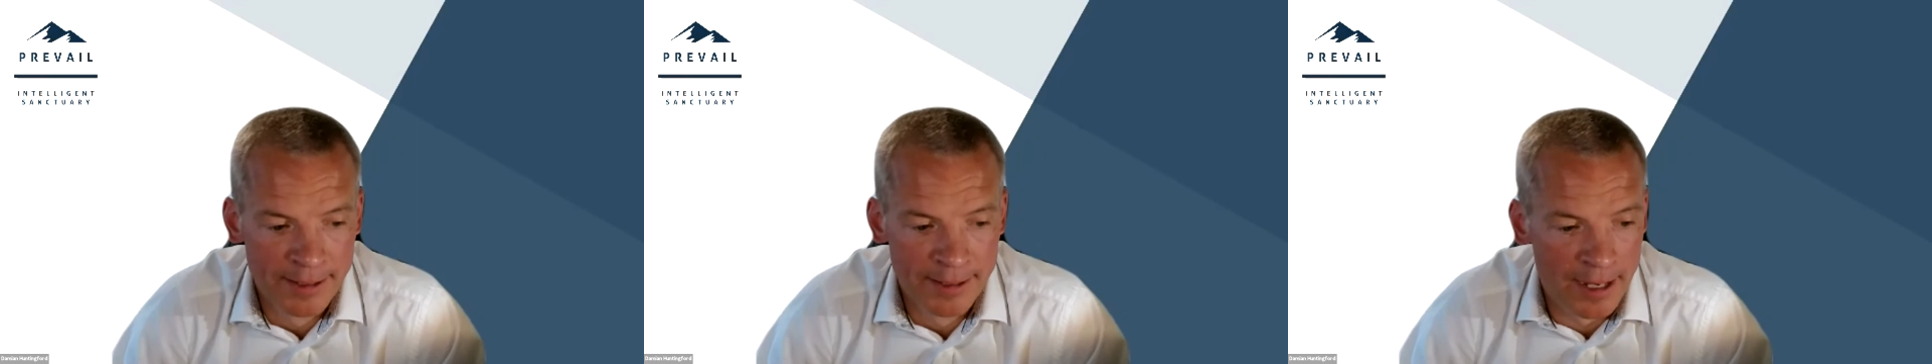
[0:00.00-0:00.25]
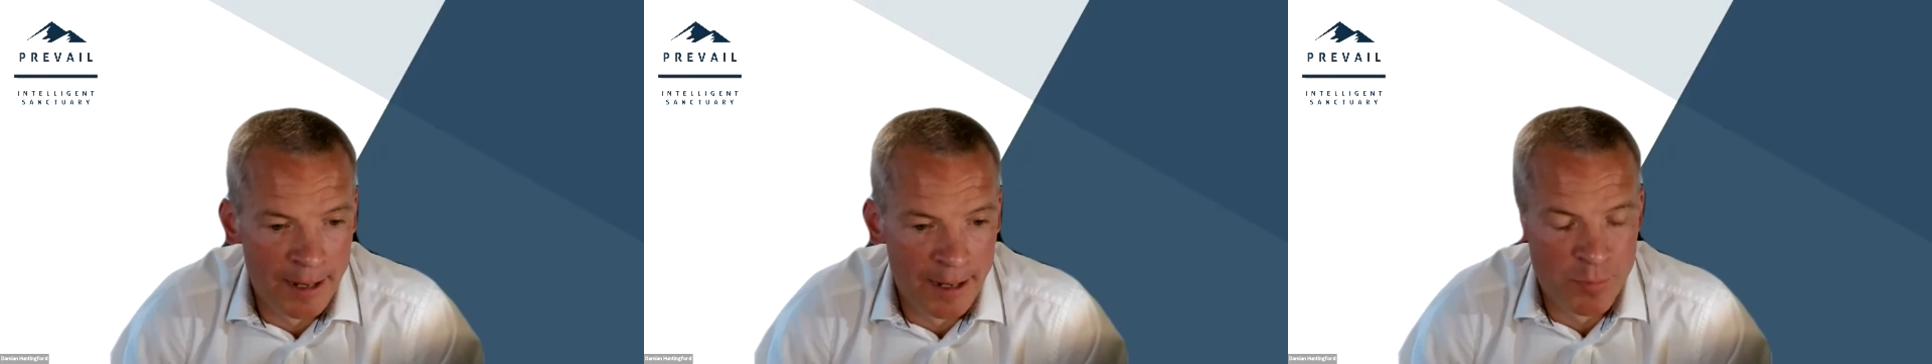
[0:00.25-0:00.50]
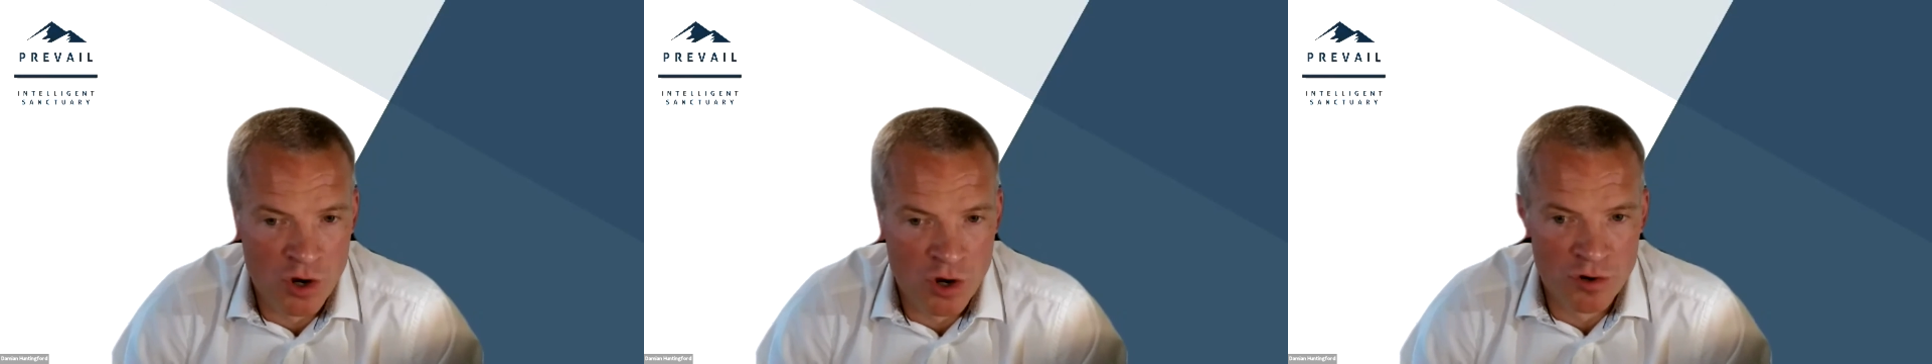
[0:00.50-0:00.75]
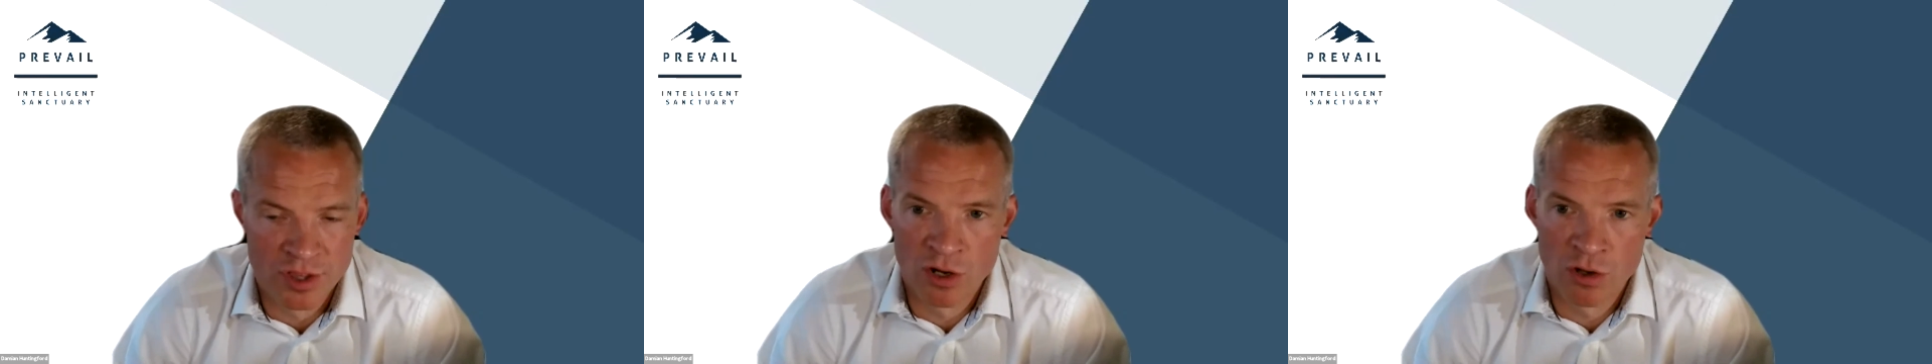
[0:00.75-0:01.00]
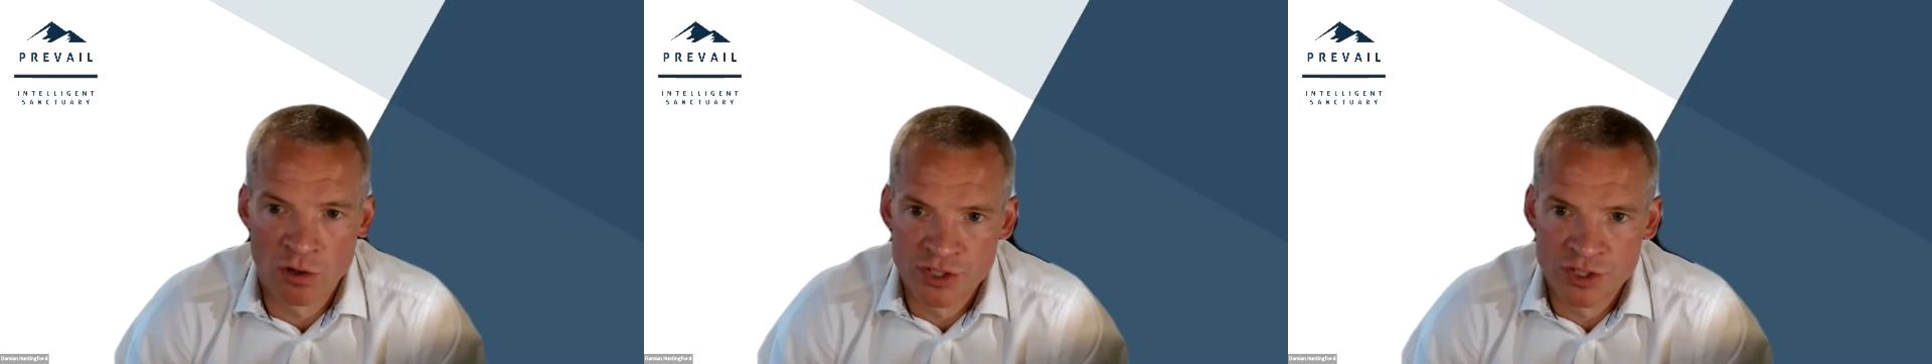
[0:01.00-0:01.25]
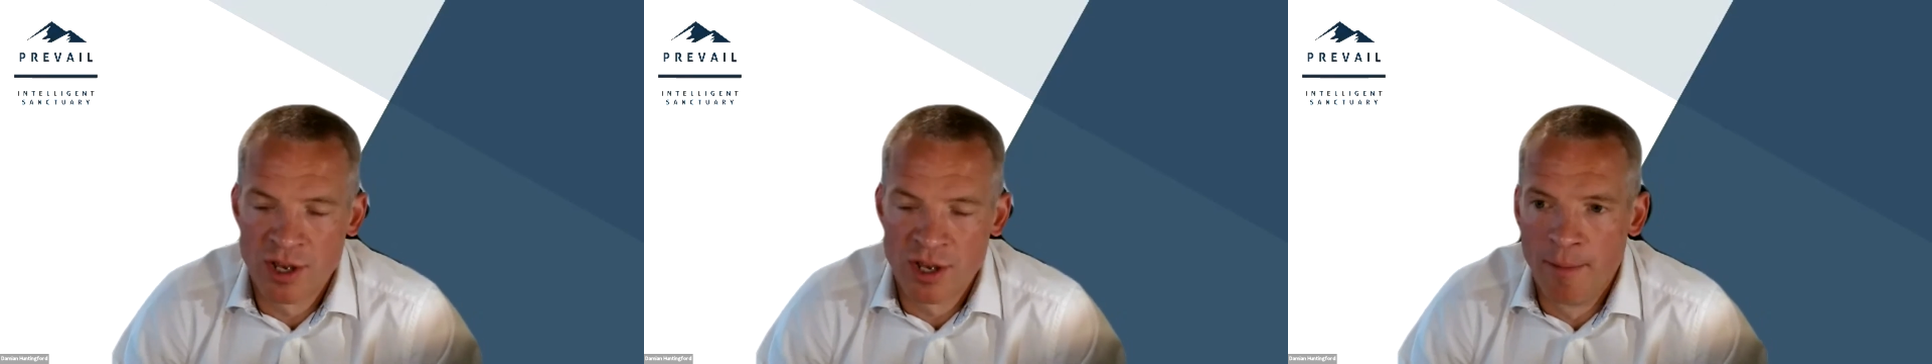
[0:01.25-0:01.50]
um, over the long
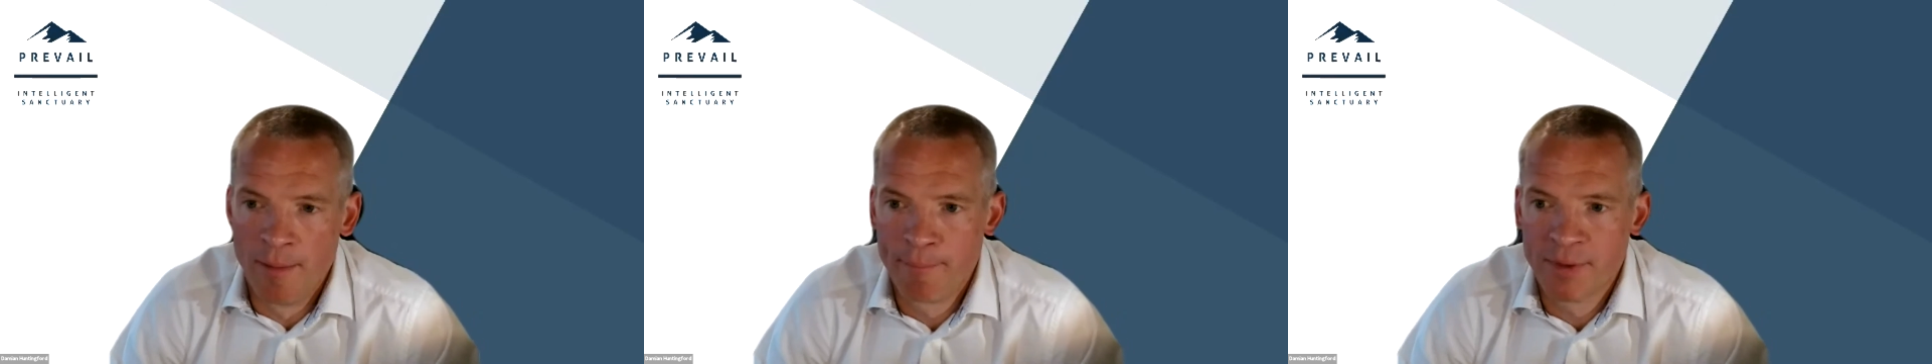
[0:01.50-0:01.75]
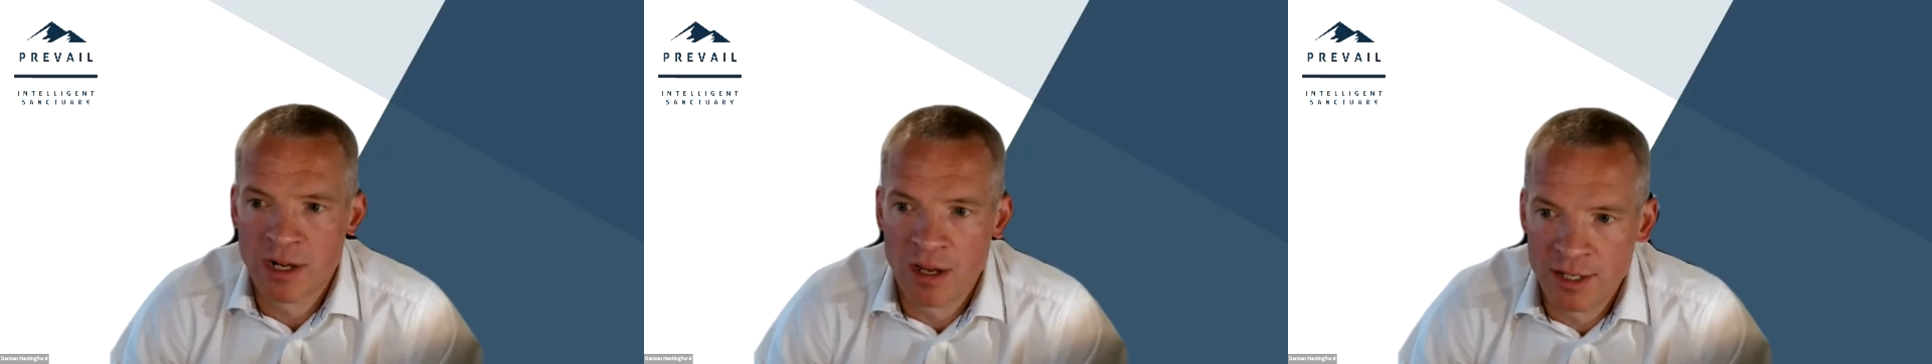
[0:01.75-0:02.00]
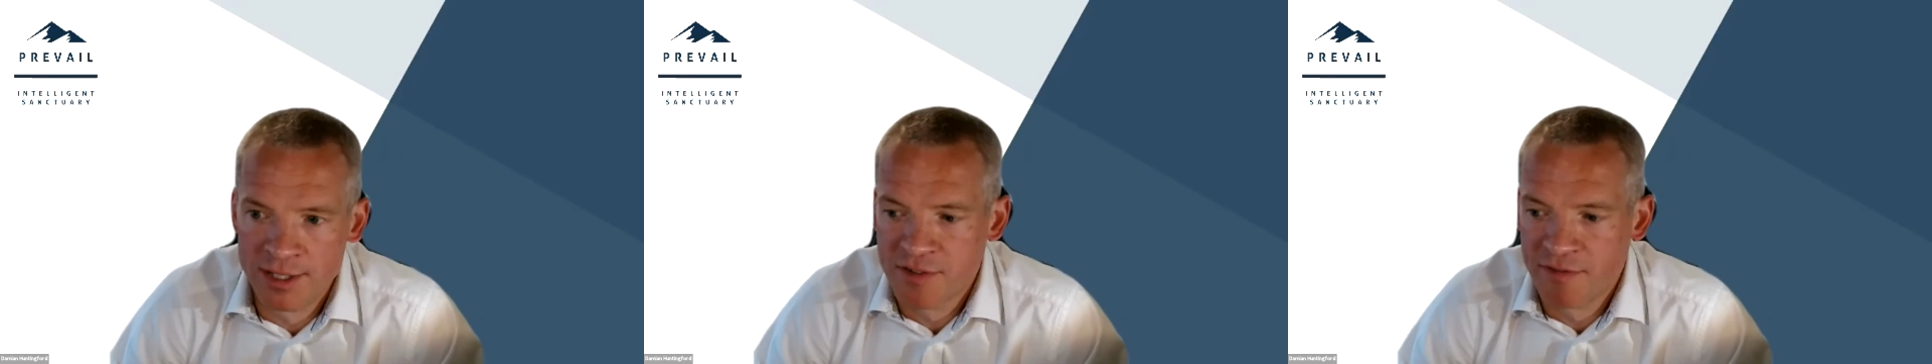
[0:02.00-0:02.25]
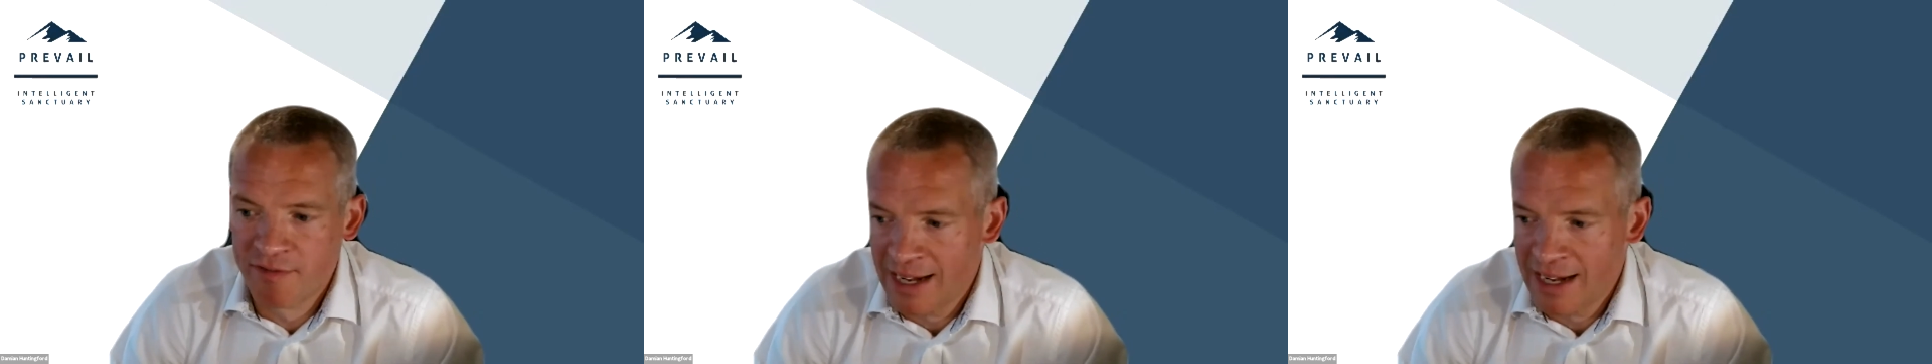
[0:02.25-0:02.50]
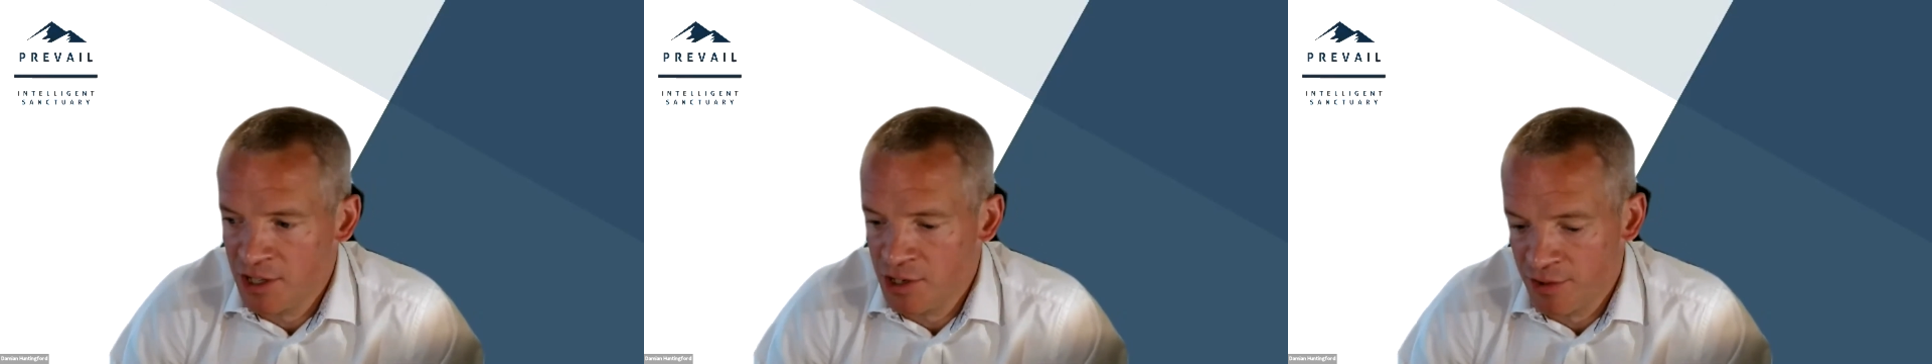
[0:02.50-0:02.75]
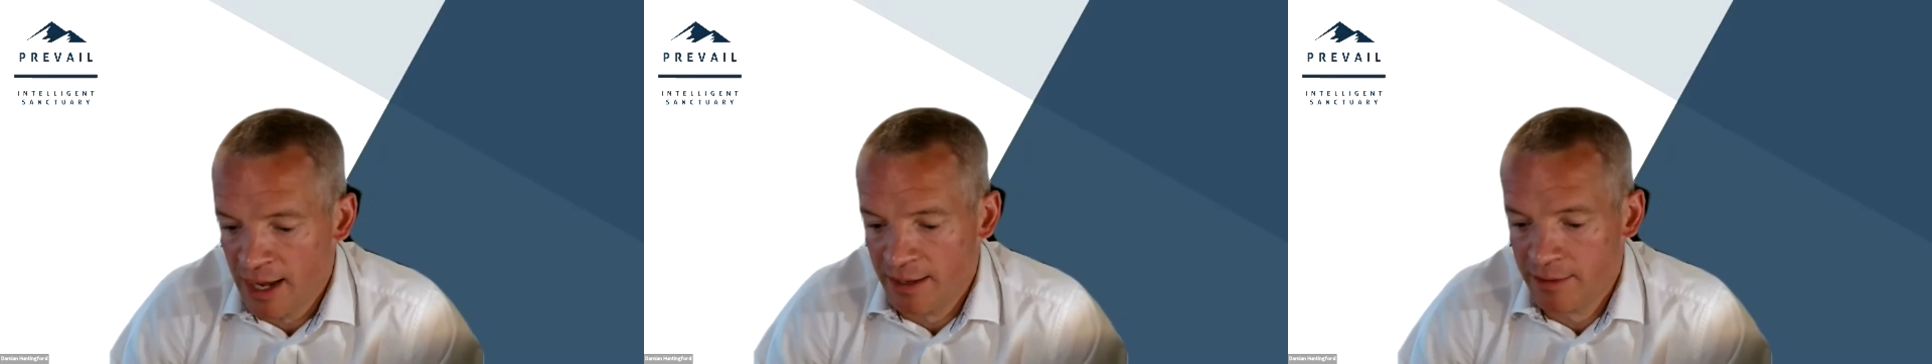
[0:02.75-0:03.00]
term clients
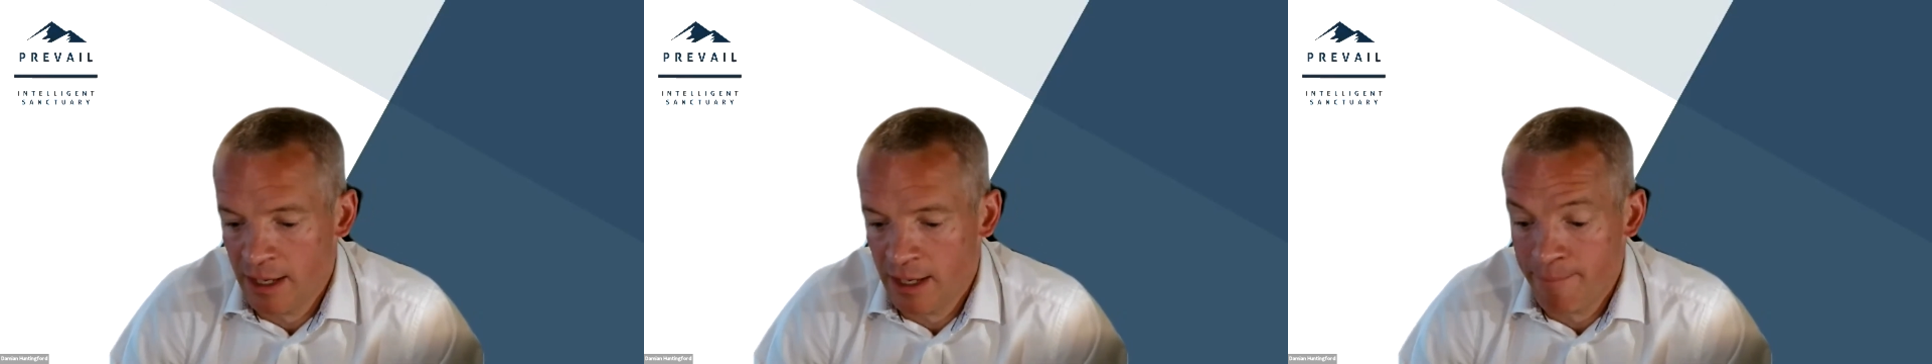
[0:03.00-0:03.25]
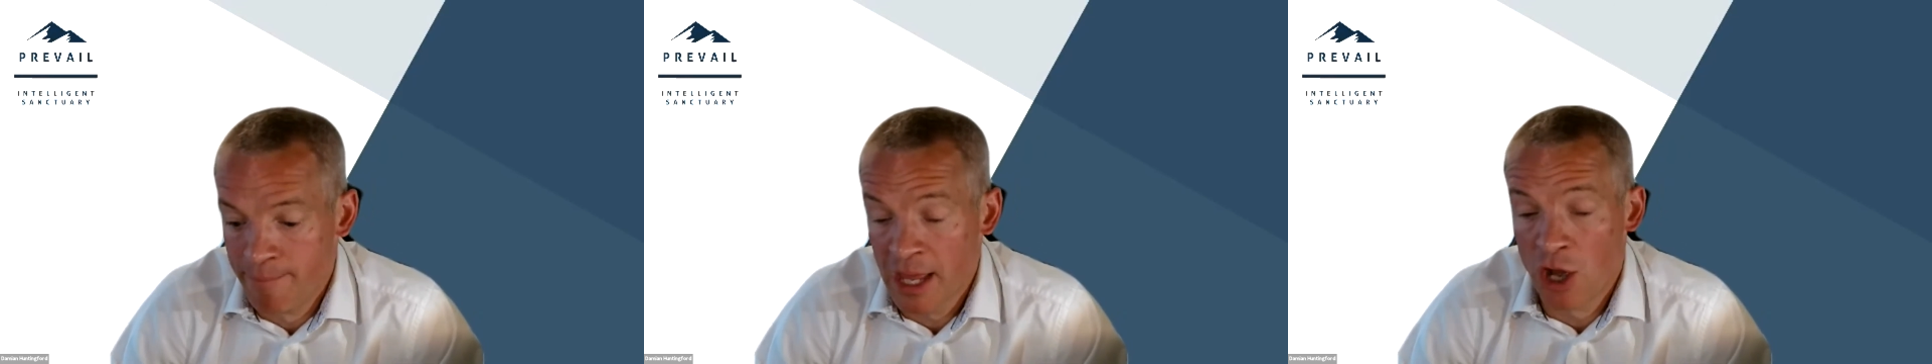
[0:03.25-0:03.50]
value that um,